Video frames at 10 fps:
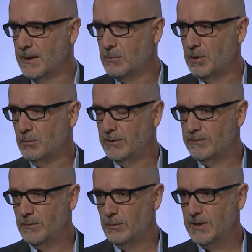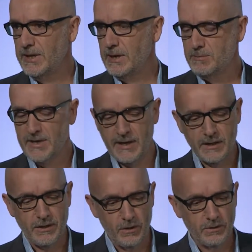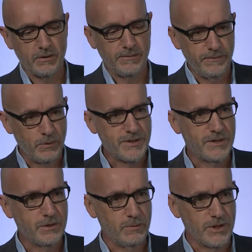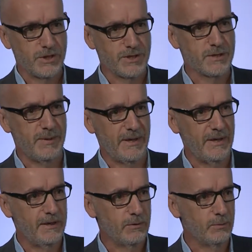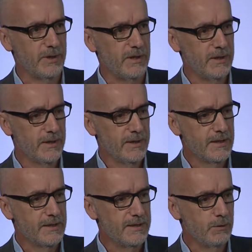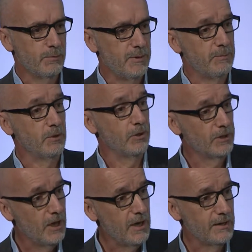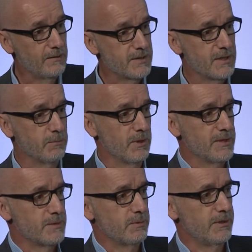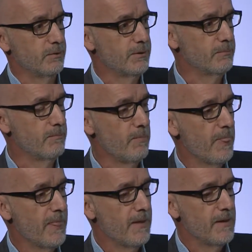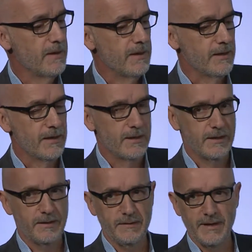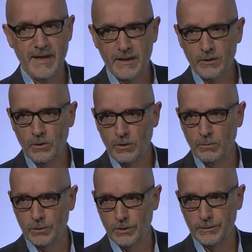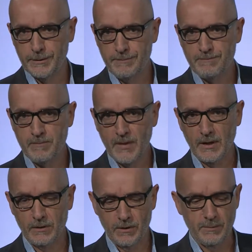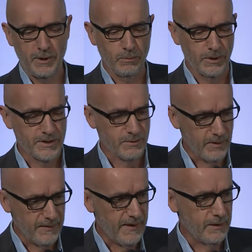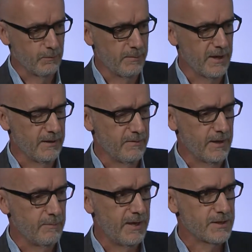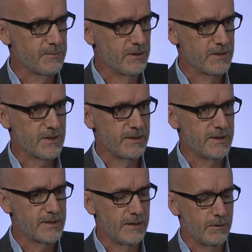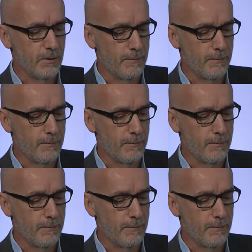but we've really taken a whole lot of false intuitions about how do we deal with people online in the same way as we deal with them in the analogue world. And a lot of my work is around that, and we may even unpack some of those ideas later